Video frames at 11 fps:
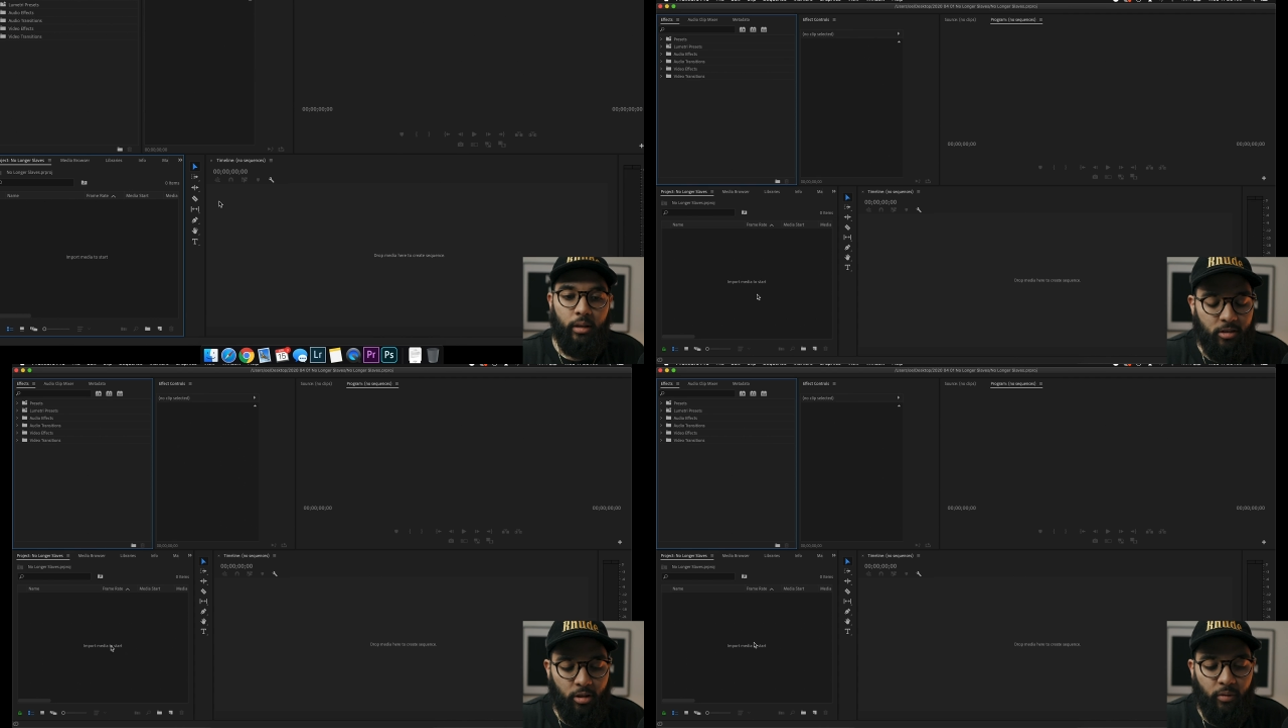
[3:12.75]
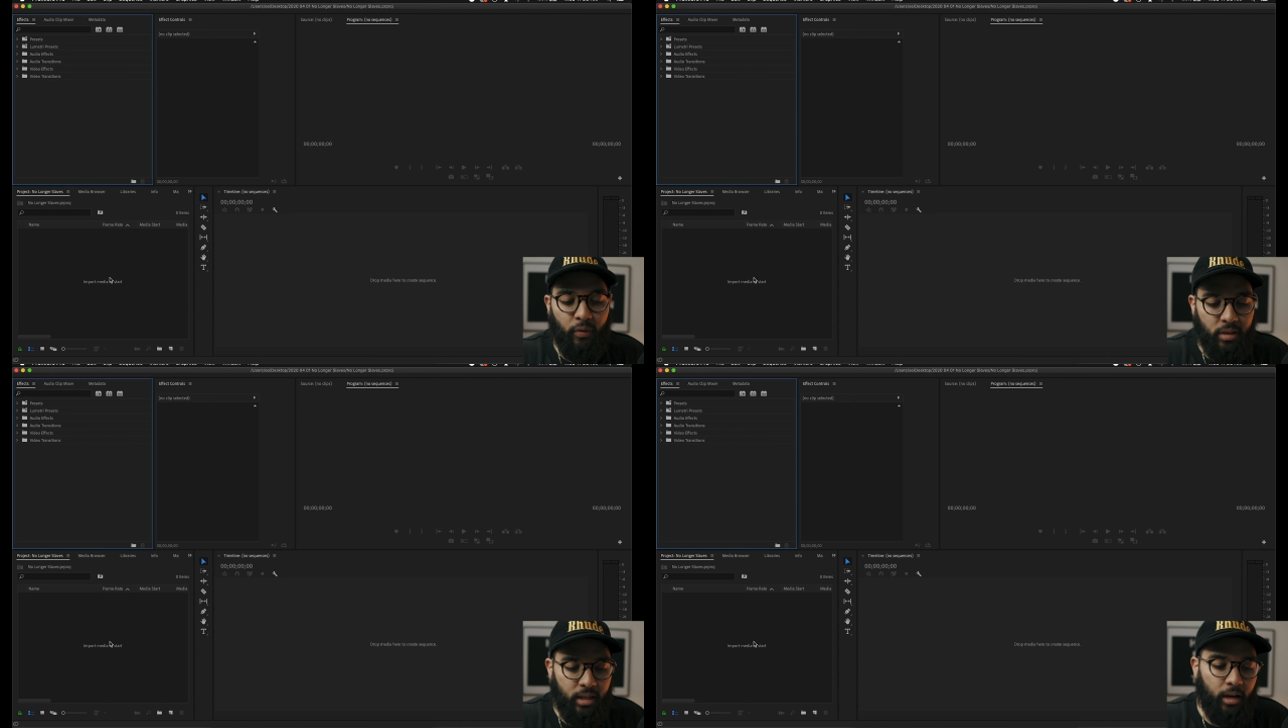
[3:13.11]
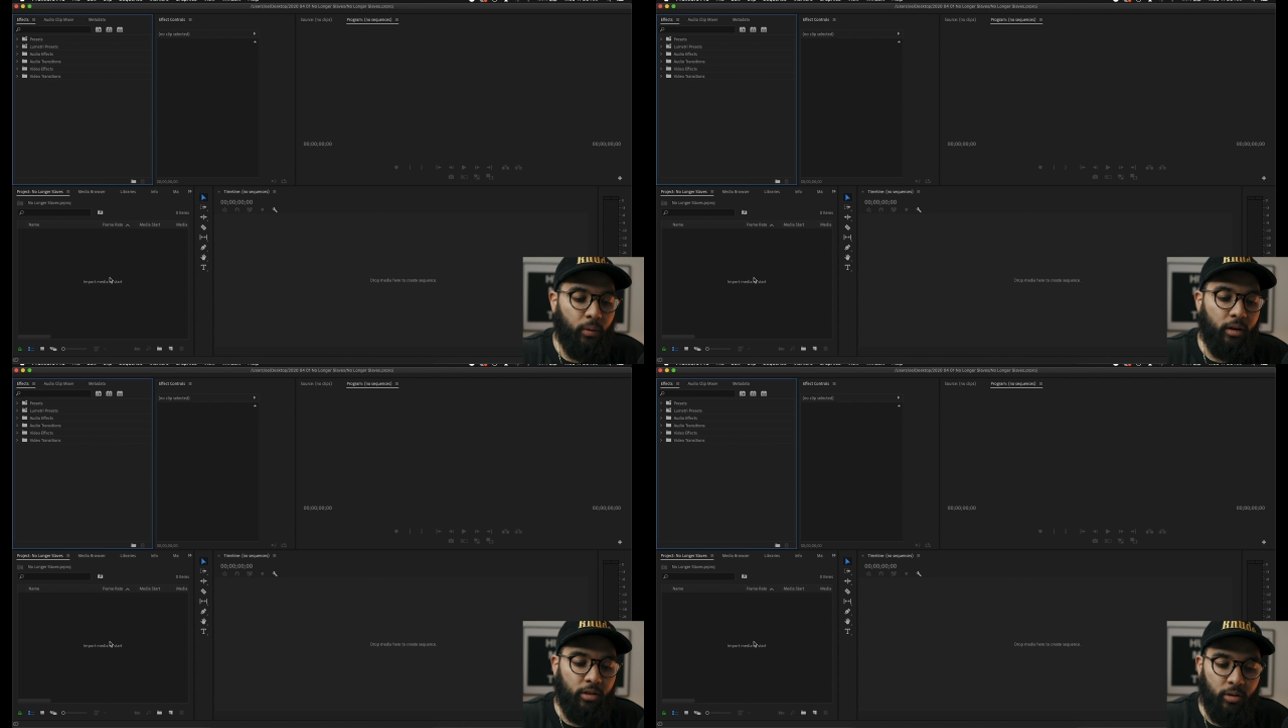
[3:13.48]
So the first thing I
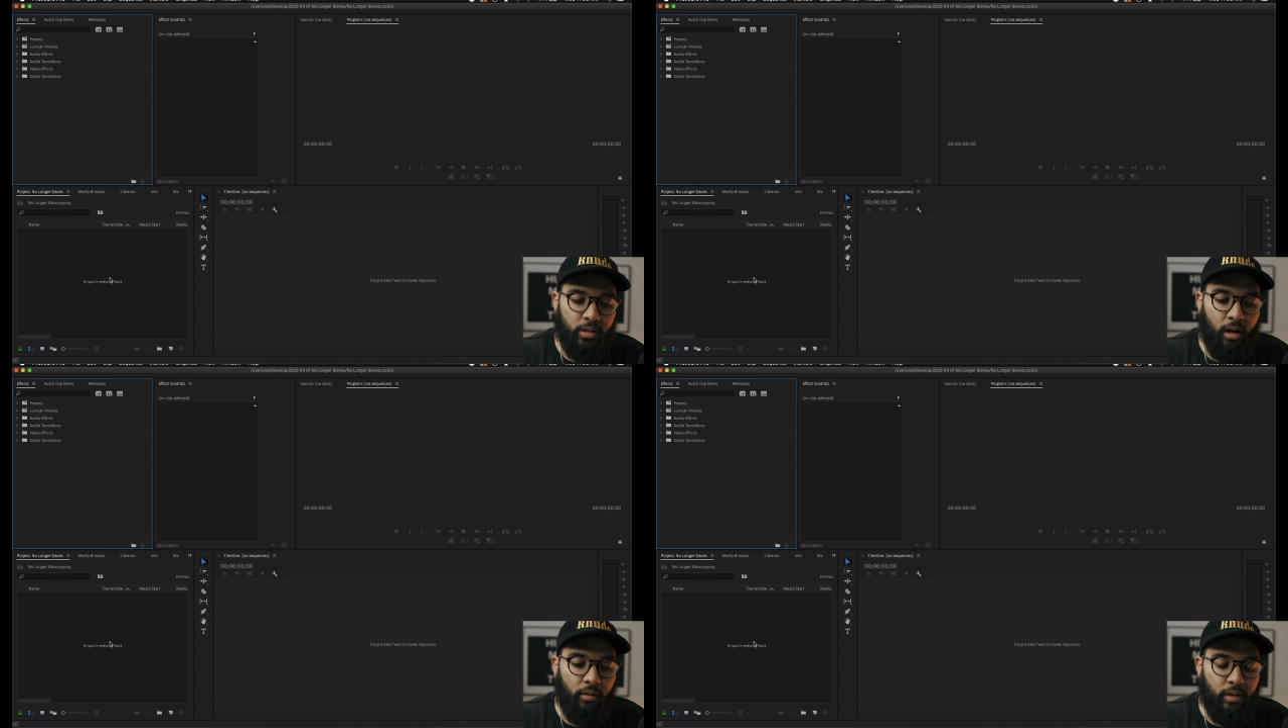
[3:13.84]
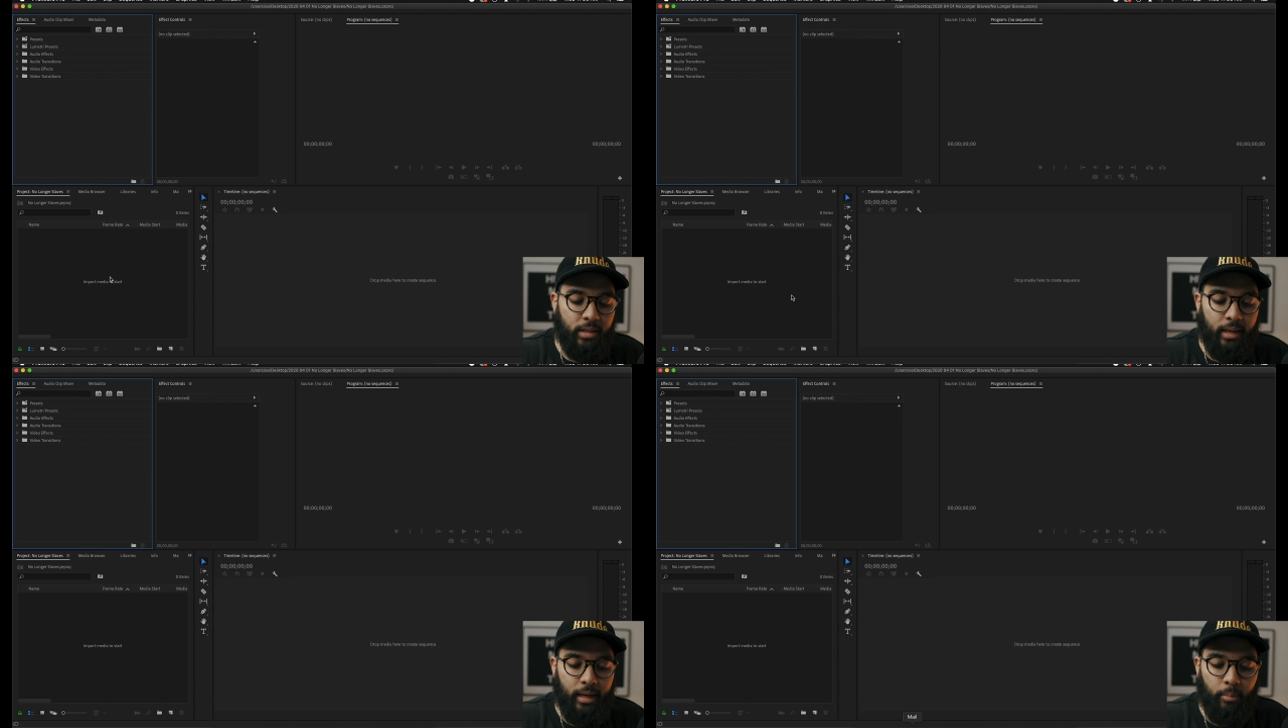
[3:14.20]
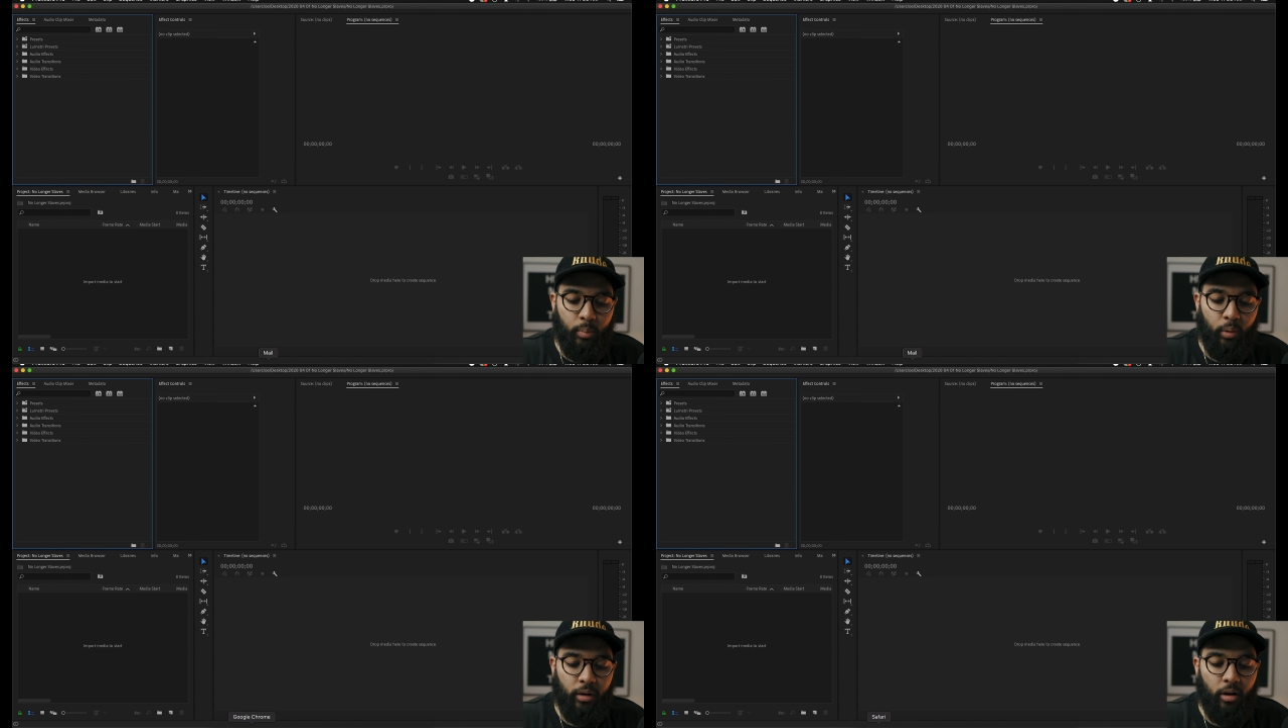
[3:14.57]
want to do is obviously
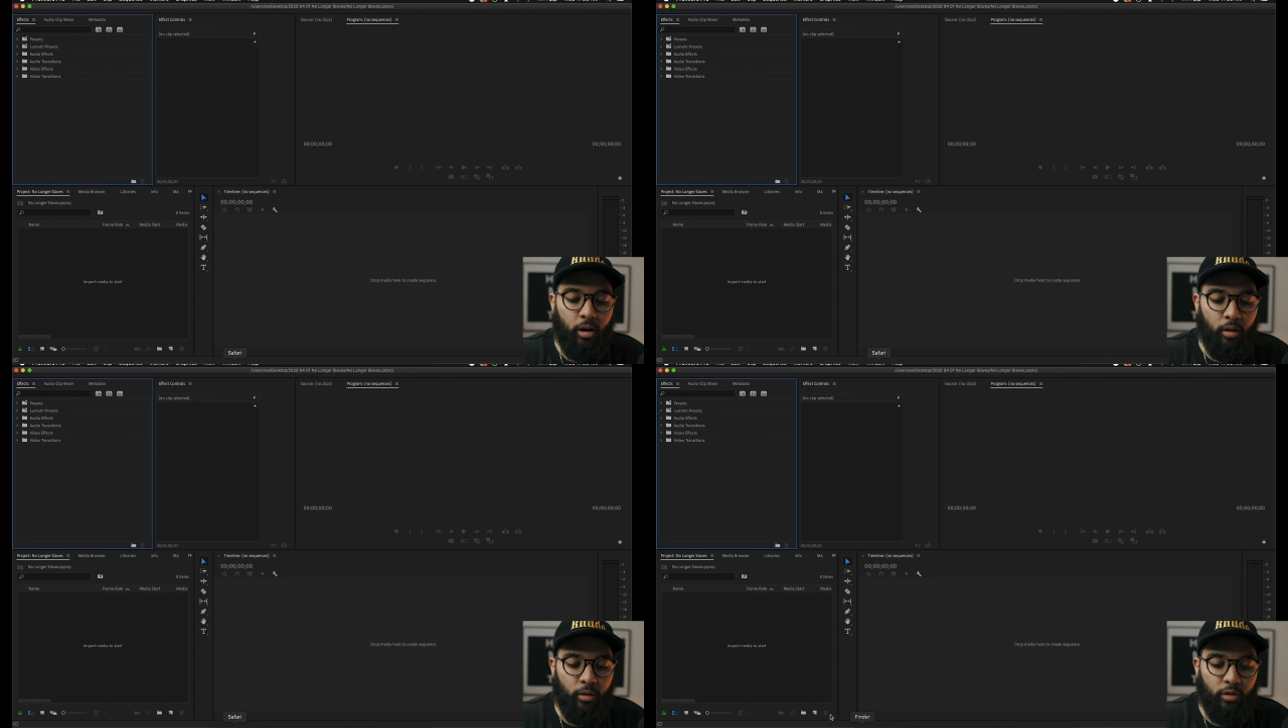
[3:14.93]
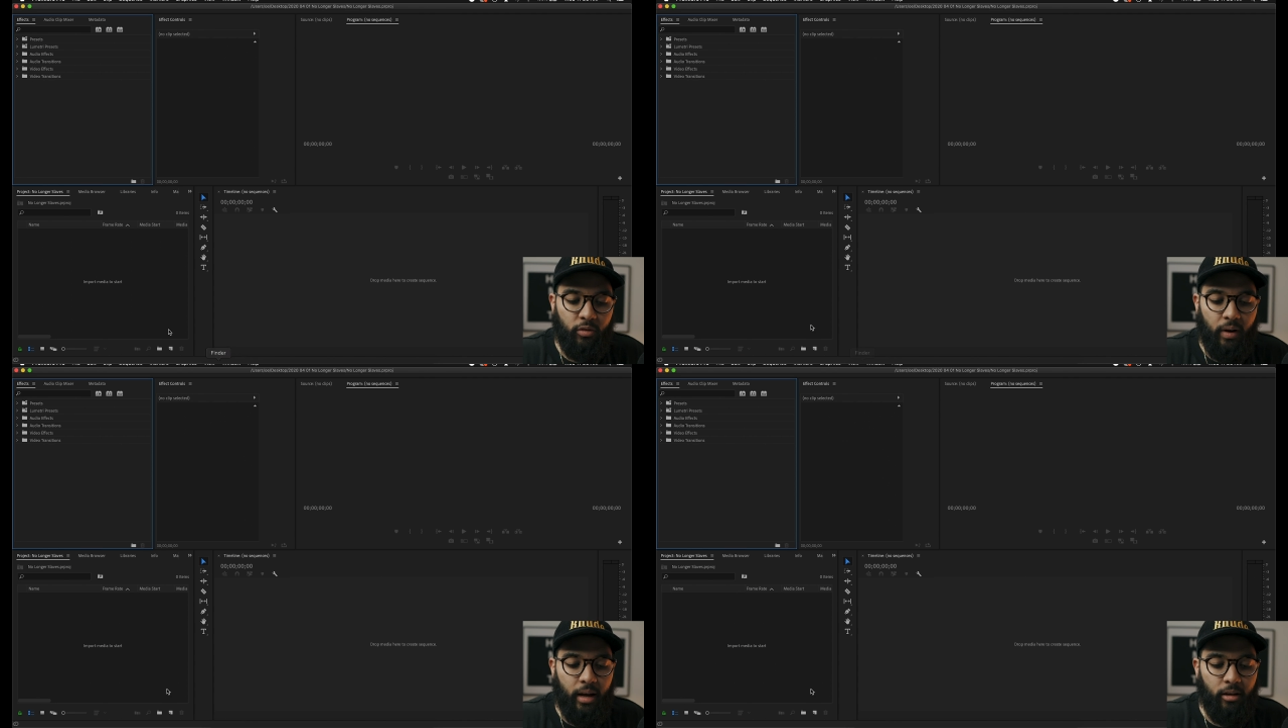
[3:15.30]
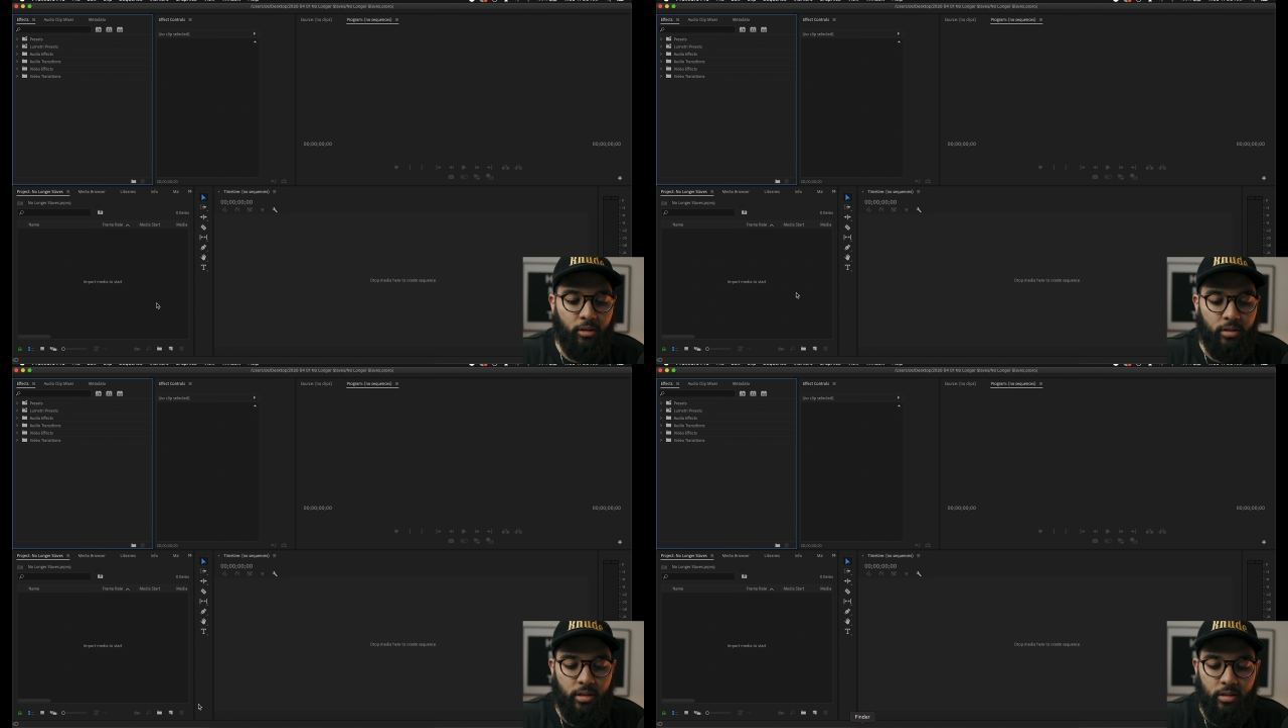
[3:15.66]
import all those files.